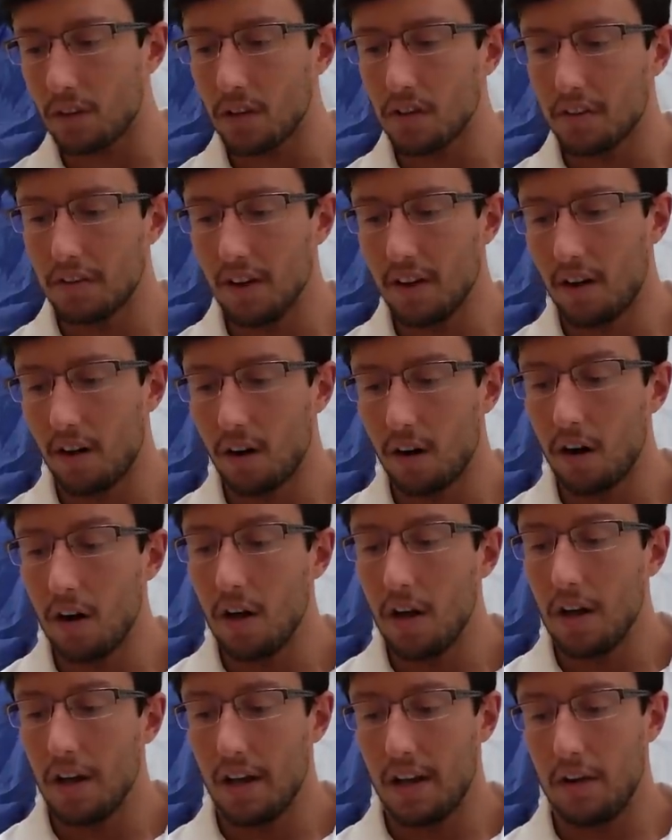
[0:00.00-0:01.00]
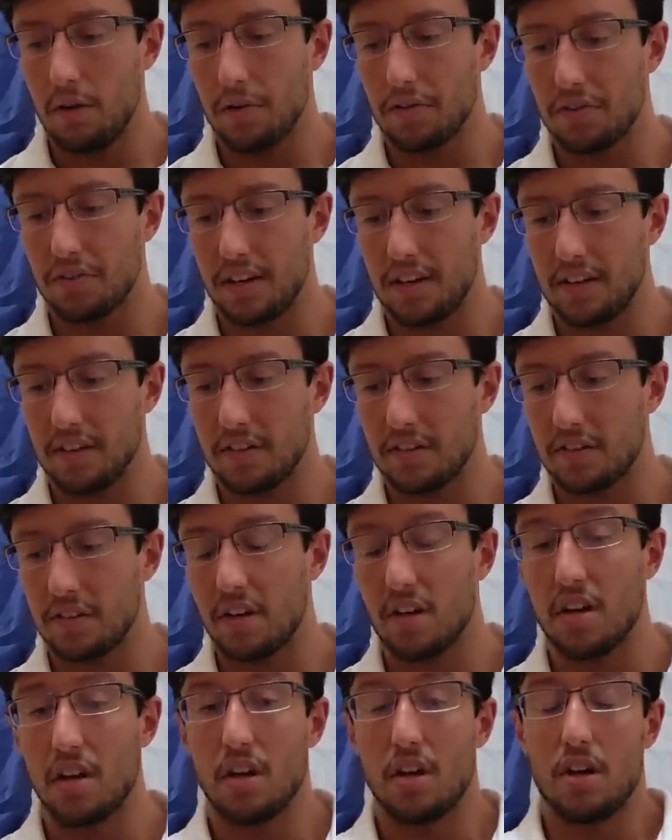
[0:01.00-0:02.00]
they are, in a sense,
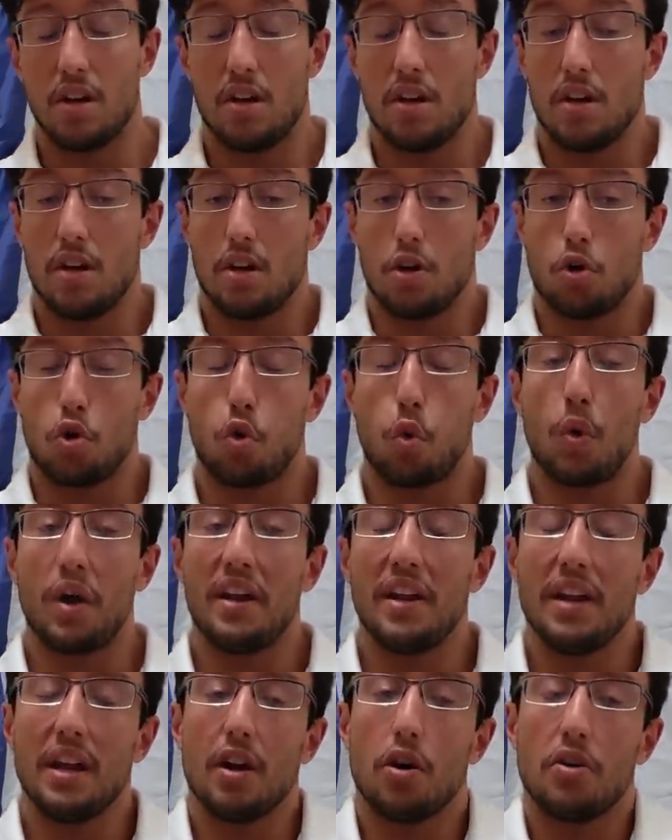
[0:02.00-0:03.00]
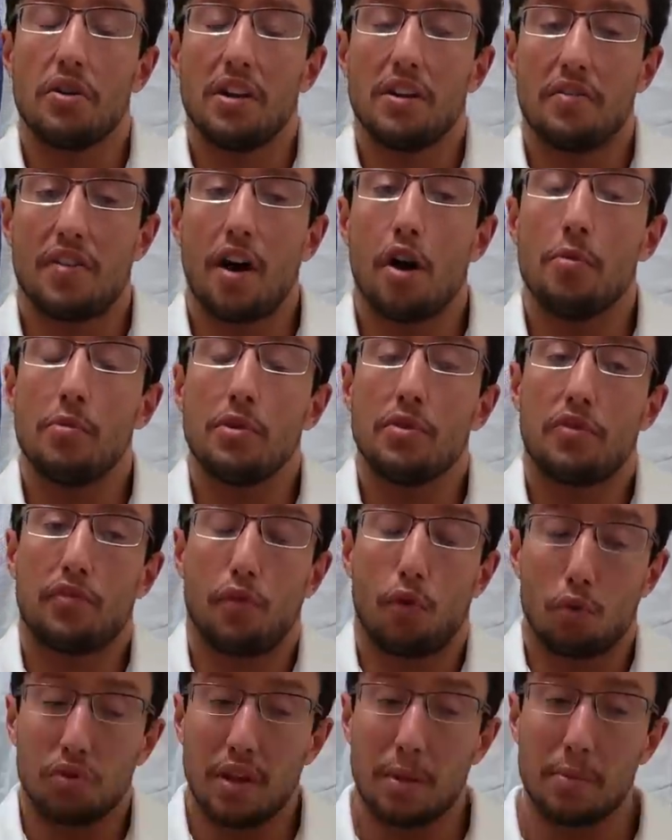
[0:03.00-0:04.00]
creating an environment
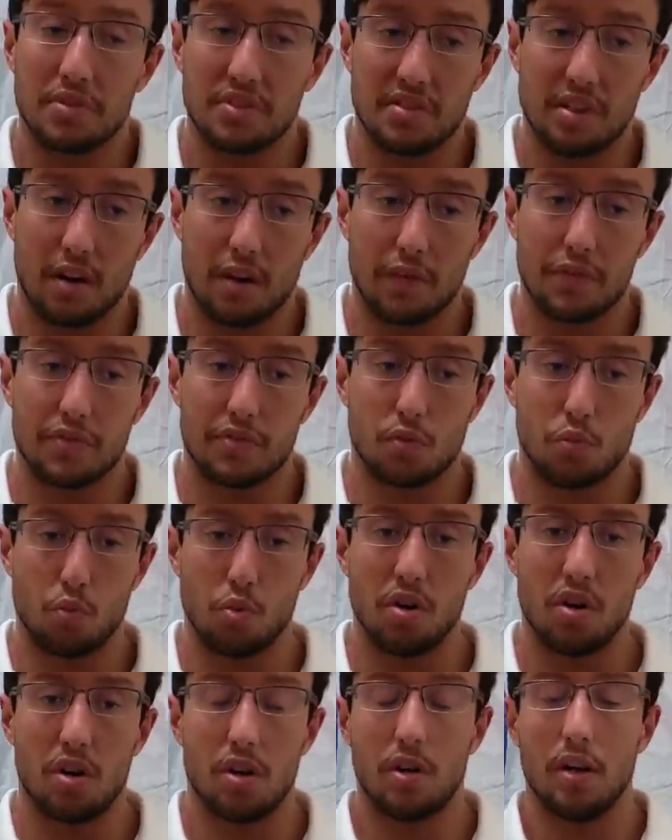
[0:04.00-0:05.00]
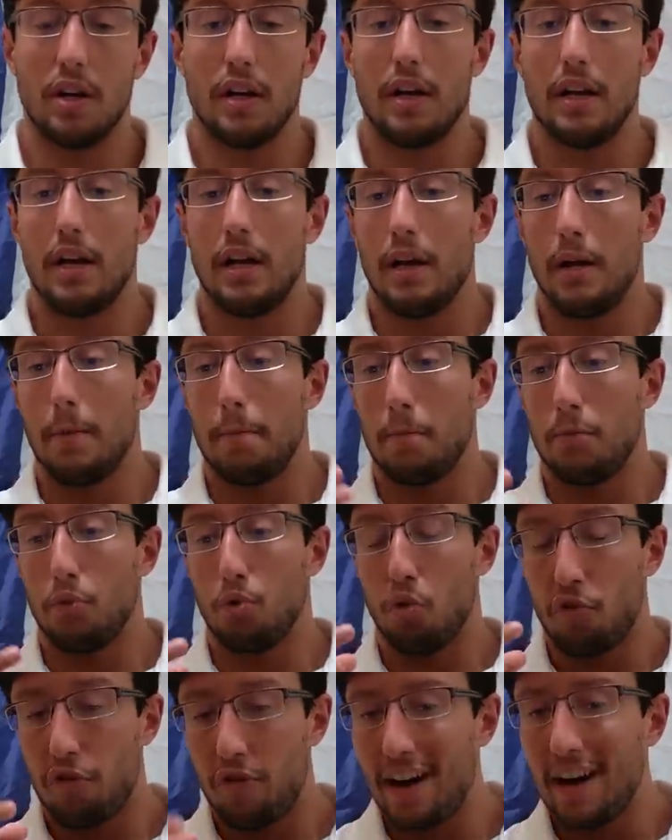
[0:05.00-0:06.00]
for themselves where
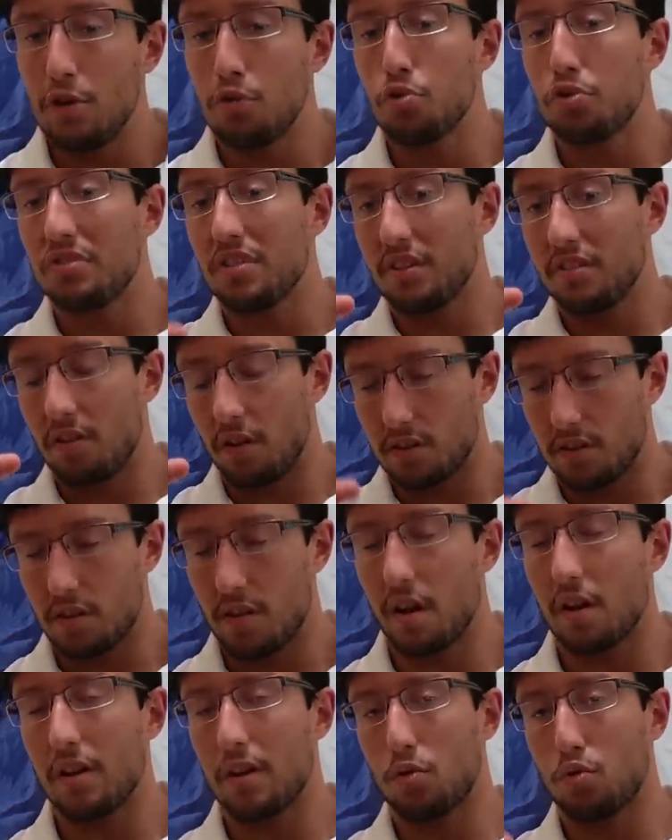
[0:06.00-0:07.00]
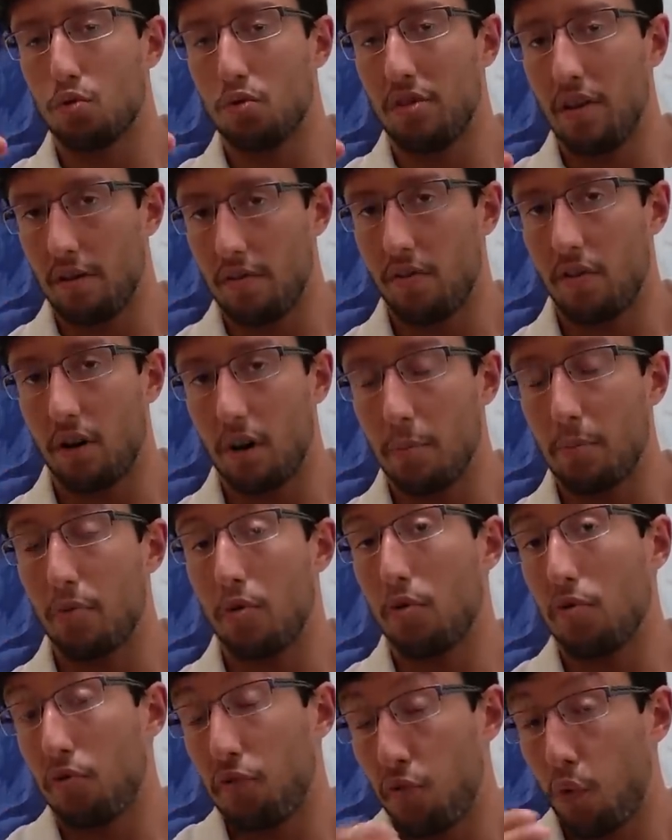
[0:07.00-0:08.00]
the values that are starting to develop
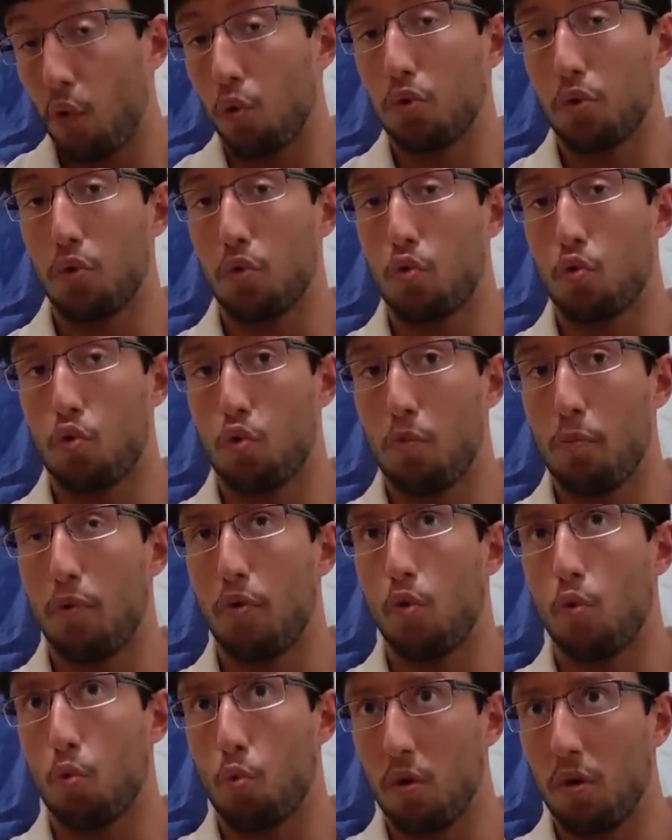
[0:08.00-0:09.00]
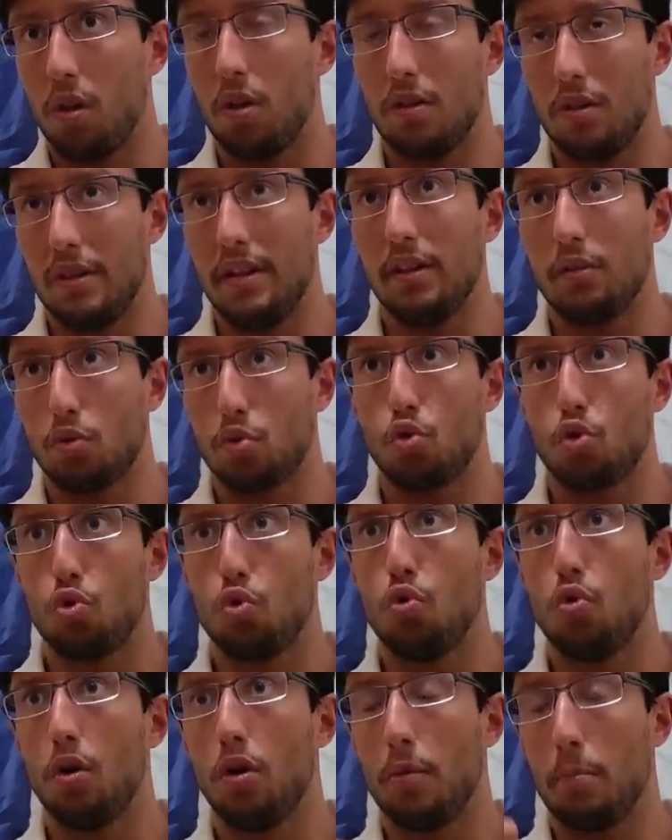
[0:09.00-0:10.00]
for the group will lead
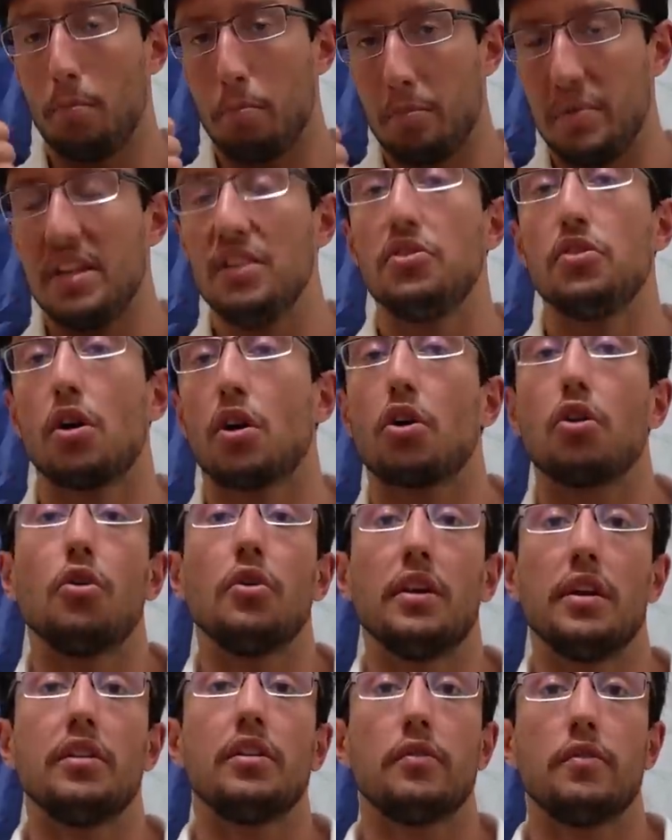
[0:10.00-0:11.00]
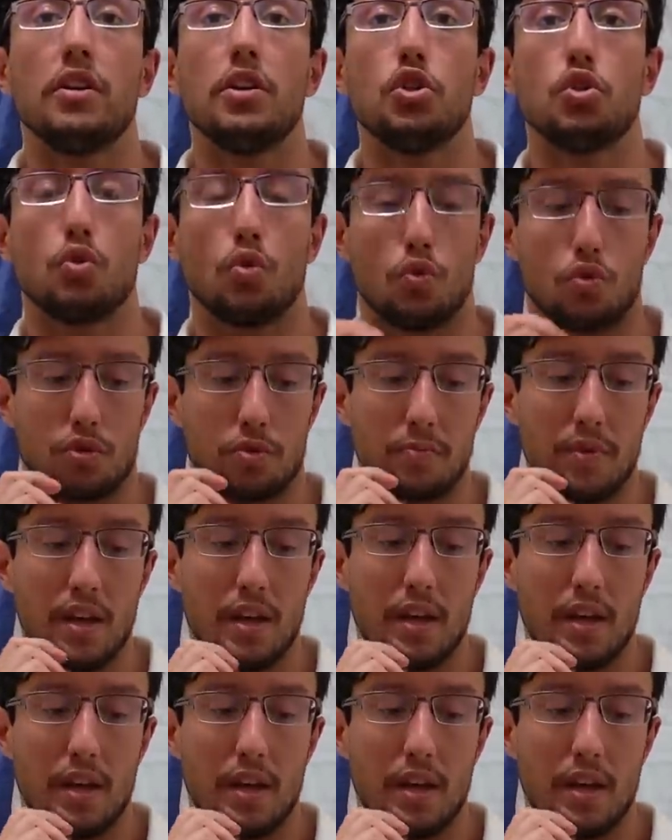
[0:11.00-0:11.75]
to mediocre individuals.